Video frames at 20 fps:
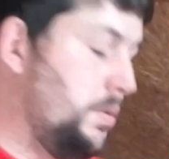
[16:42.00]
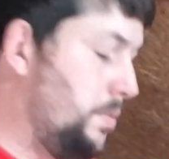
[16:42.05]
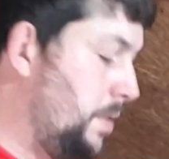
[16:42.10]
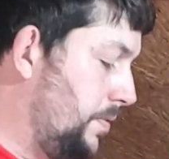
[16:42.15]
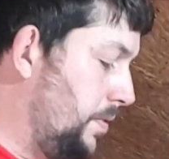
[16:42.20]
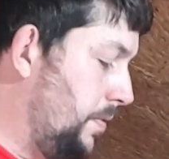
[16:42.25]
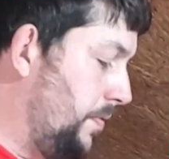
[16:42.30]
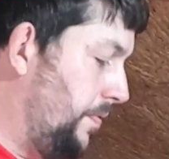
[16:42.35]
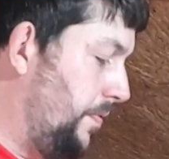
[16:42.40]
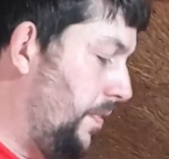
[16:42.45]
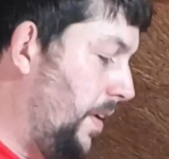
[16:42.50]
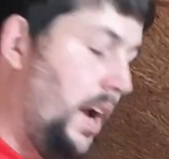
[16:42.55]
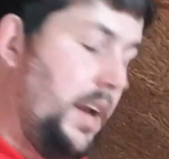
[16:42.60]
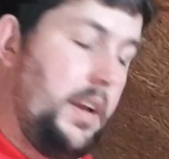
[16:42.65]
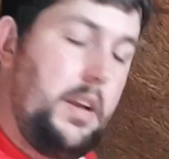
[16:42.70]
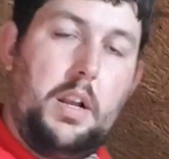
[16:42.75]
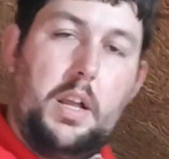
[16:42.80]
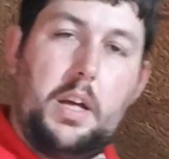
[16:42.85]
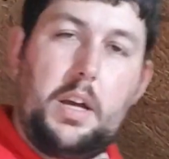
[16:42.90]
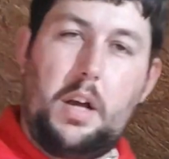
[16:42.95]
we'll have to
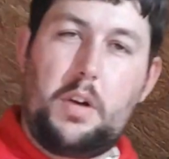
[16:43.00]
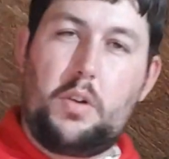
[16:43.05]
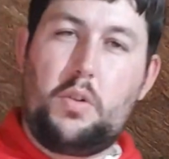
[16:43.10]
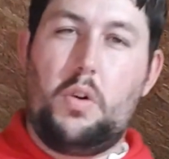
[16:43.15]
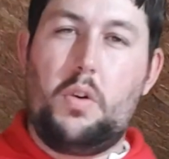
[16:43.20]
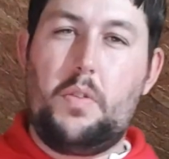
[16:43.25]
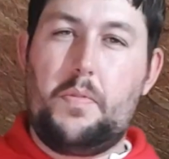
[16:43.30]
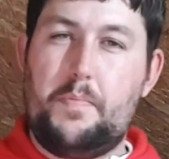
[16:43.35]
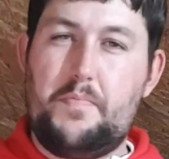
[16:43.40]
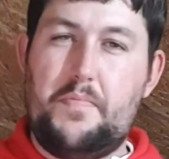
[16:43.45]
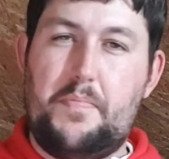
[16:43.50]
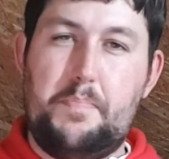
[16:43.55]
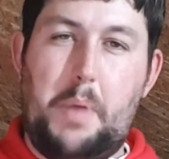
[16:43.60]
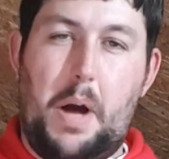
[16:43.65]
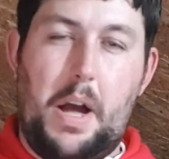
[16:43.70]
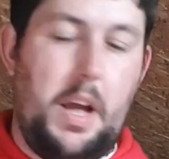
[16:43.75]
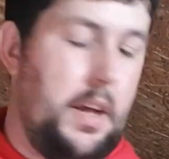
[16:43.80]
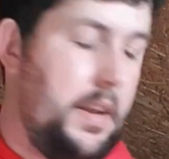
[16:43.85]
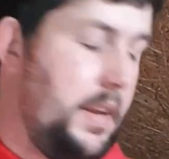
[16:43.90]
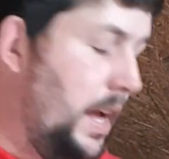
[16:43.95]
find, go
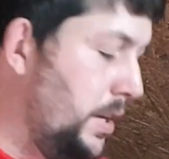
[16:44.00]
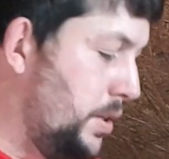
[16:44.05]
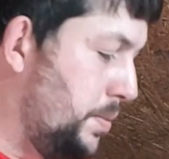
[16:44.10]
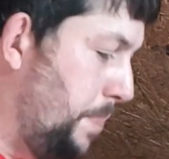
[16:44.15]
buy a nice